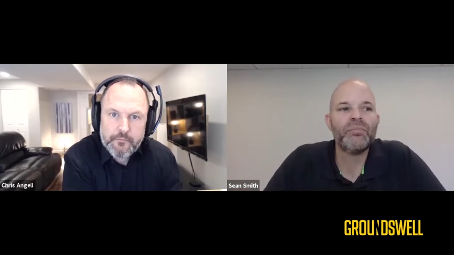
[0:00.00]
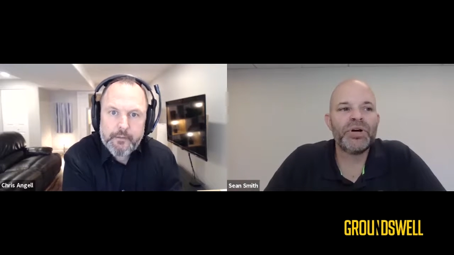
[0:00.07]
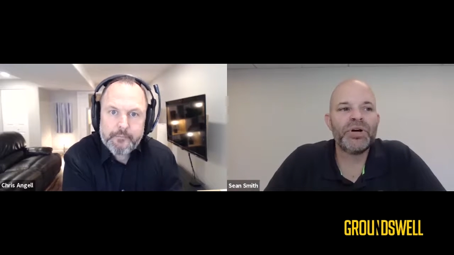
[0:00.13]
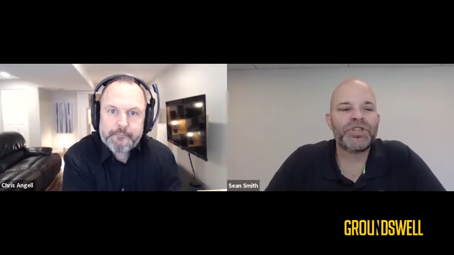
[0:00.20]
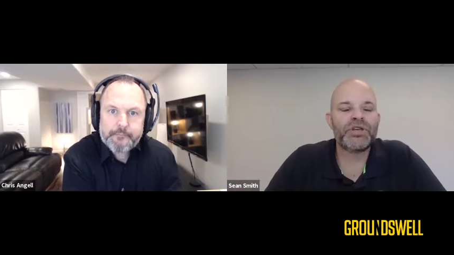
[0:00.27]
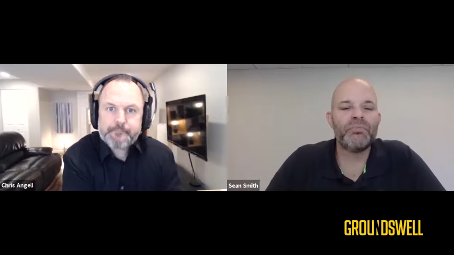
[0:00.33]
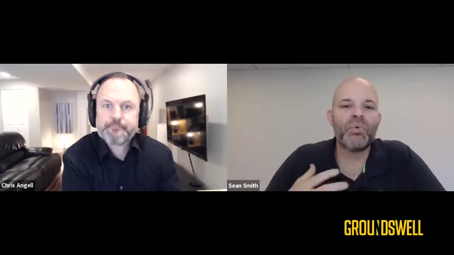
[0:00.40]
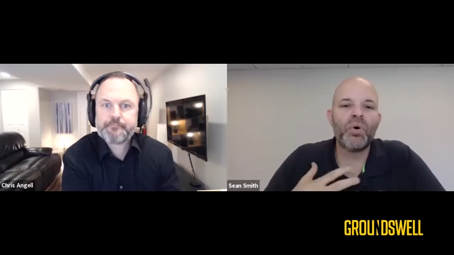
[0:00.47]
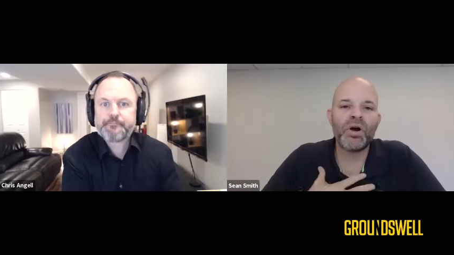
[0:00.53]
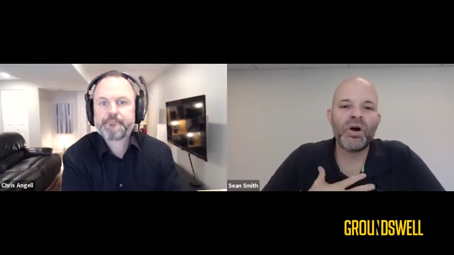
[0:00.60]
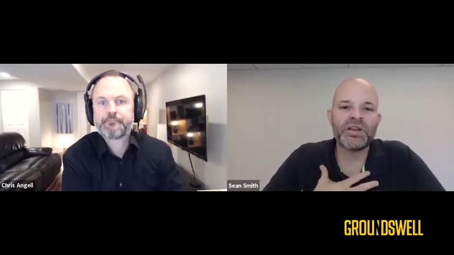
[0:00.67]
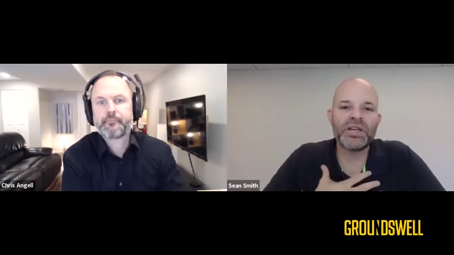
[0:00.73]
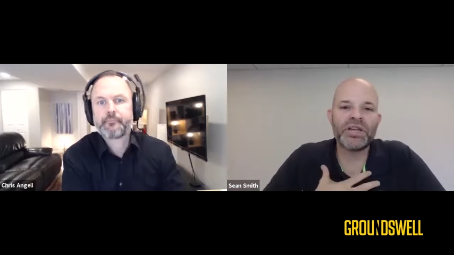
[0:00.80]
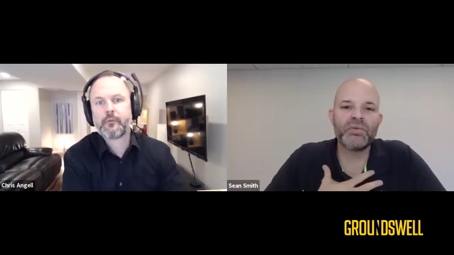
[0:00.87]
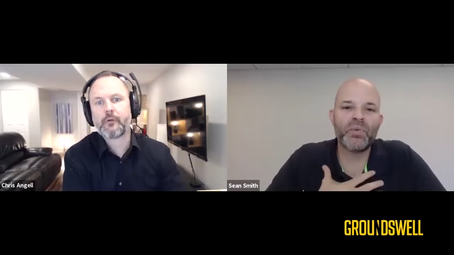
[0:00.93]
Speaker 1: But the more
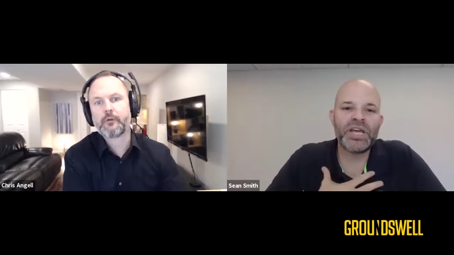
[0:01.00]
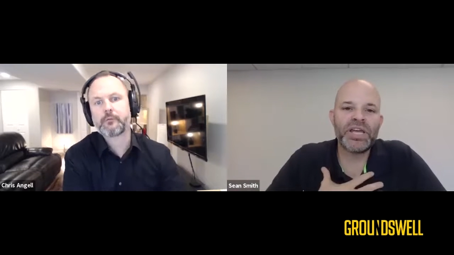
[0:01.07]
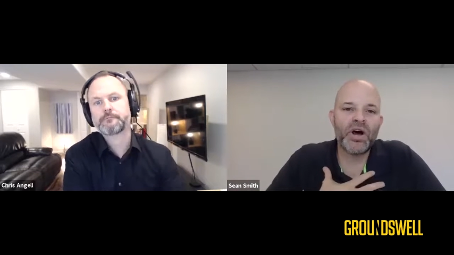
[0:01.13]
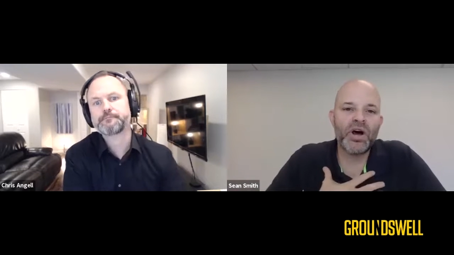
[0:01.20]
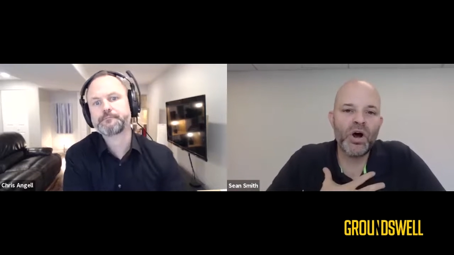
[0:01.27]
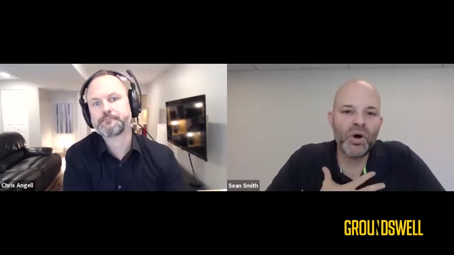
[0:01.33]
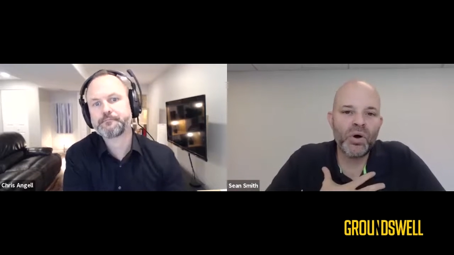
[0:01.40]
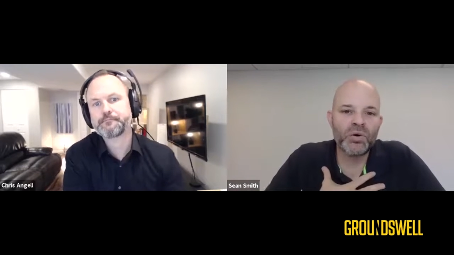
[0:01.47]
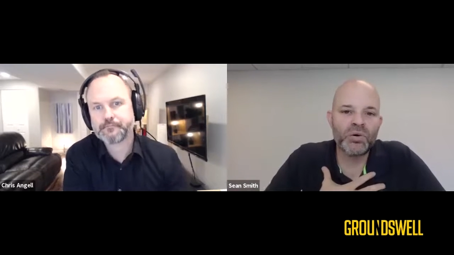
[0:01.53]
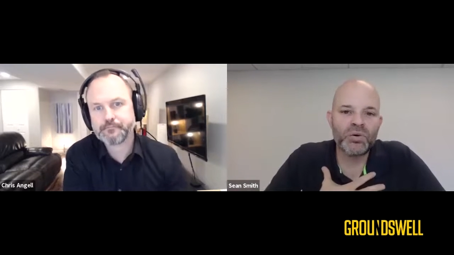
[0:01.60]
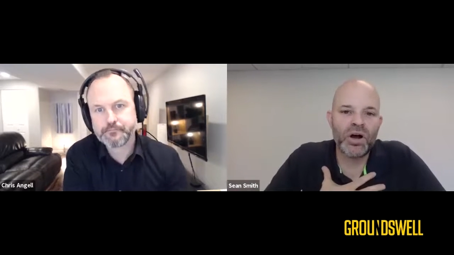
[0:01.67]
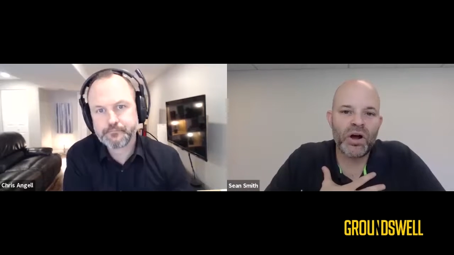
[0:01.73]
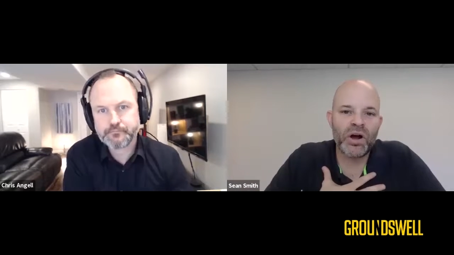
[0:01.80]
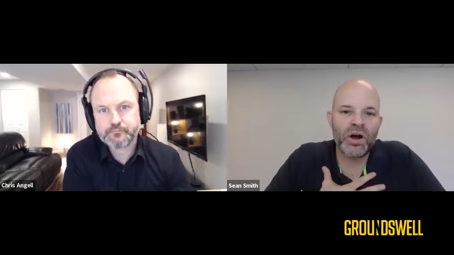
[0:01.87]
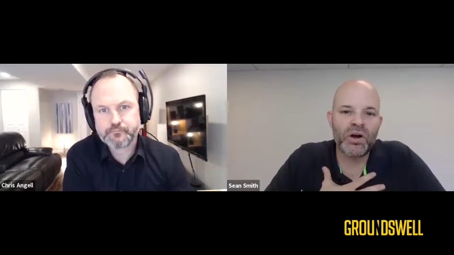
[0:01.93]
that we own
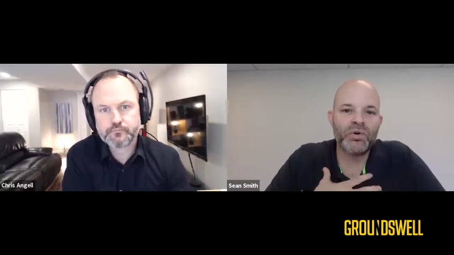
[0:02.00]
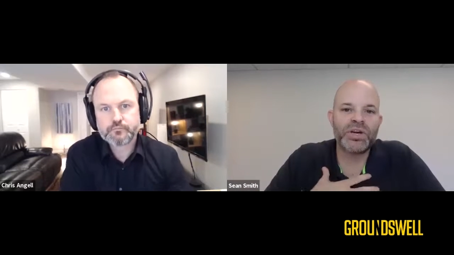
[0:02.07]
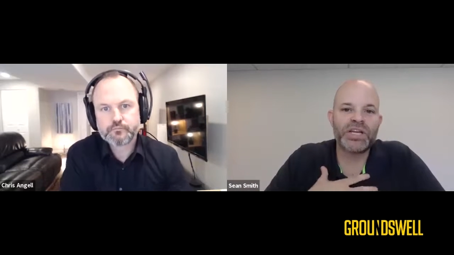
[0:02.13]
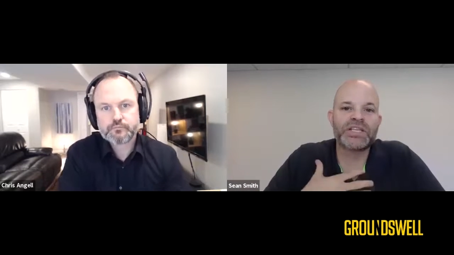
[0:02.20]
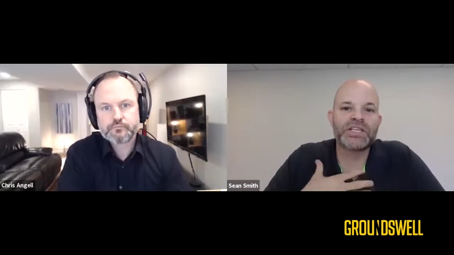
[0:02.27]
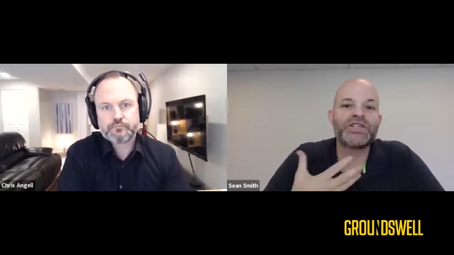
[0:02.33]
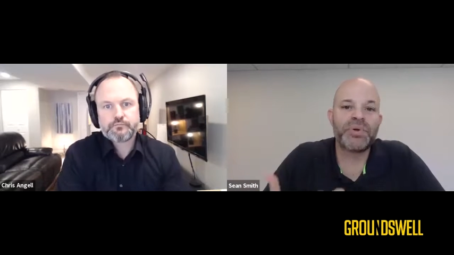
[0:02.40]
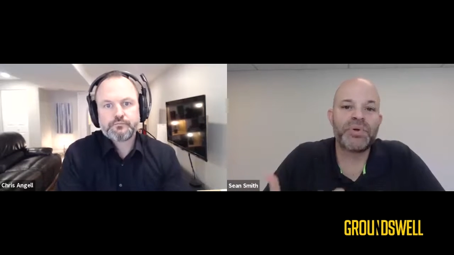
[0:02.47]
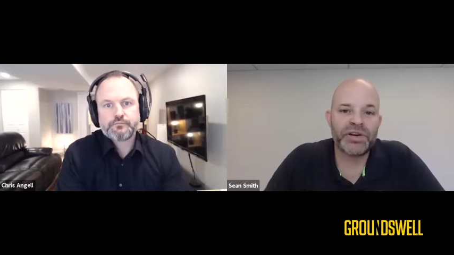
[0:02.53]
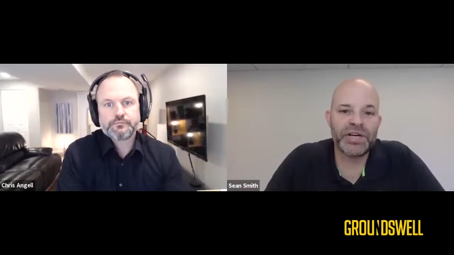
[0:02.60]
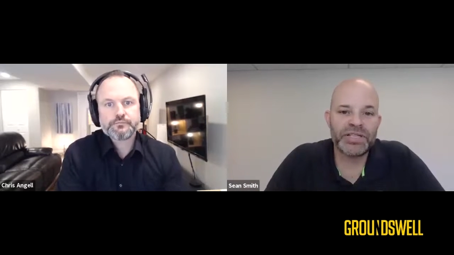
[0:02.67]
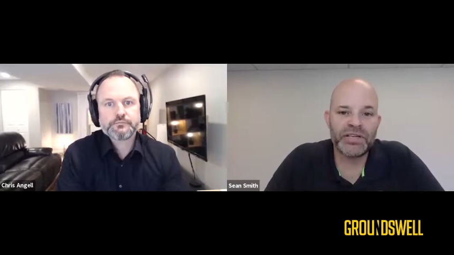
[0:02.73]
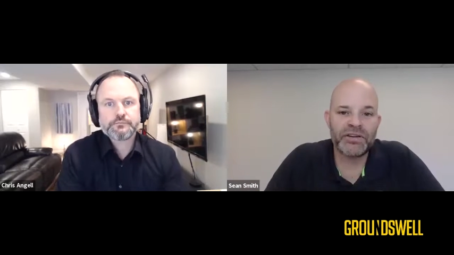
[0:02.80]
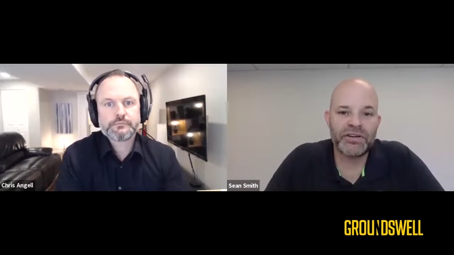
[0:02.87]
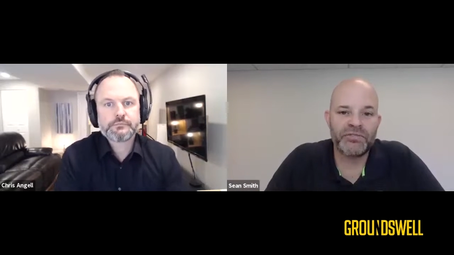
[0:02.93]
our own
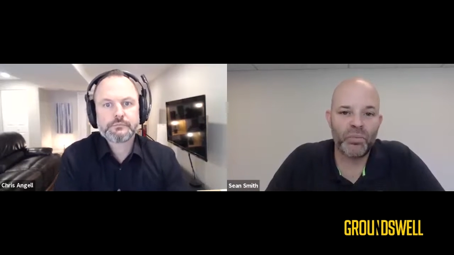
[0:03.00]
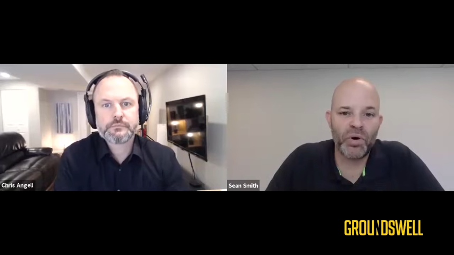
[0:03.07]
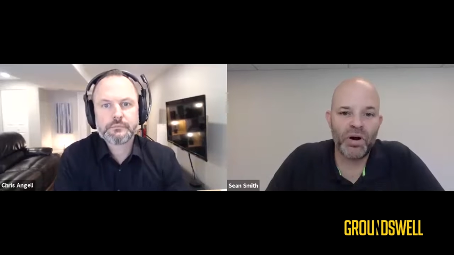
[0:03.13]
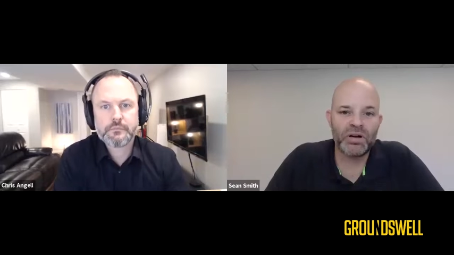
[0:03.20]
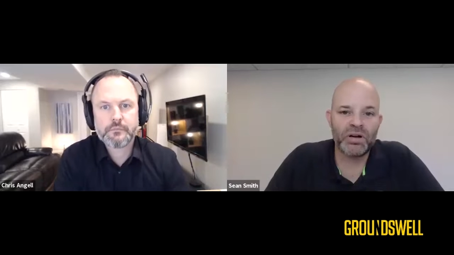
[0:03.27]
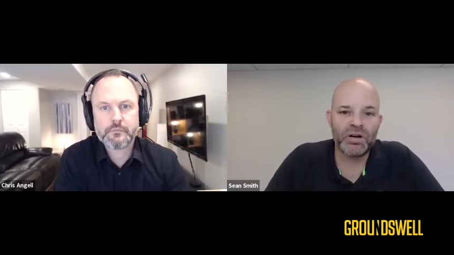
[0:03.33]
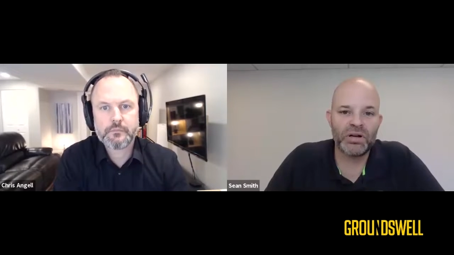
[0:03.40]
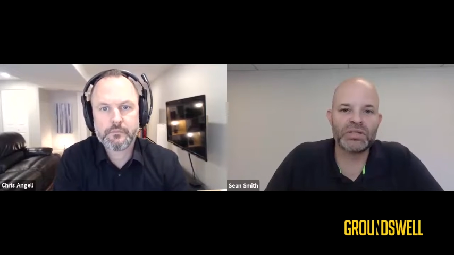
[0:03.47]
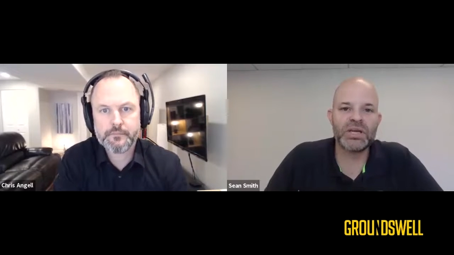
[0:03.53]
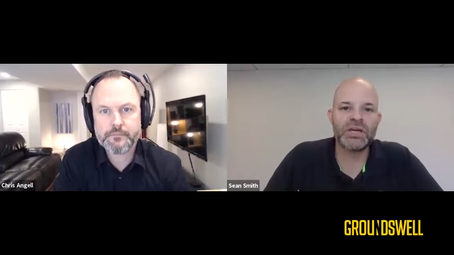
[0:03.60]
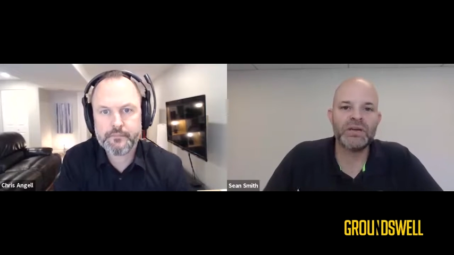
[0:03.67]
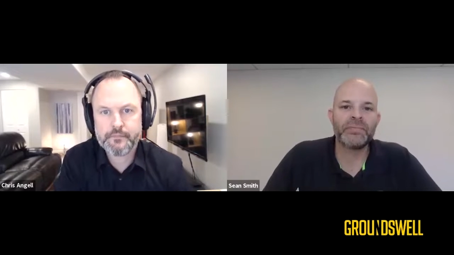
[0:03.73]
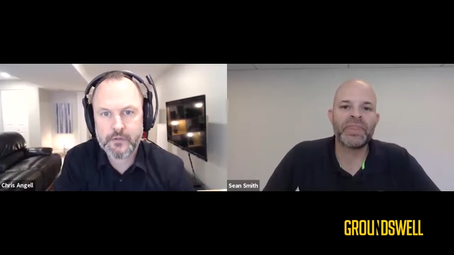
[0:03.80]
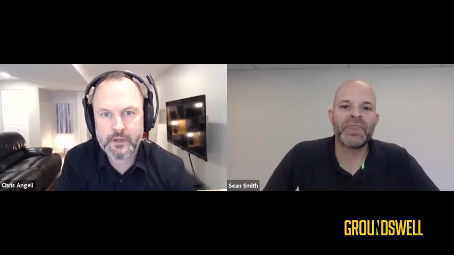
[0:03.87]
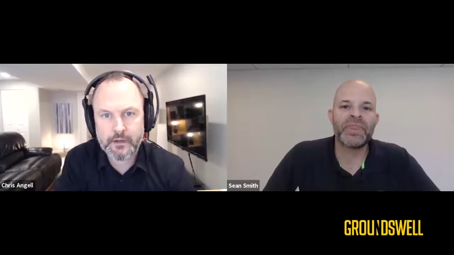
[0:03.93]
experience of the world,
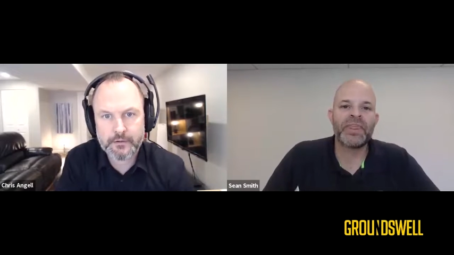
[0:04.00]
yeah.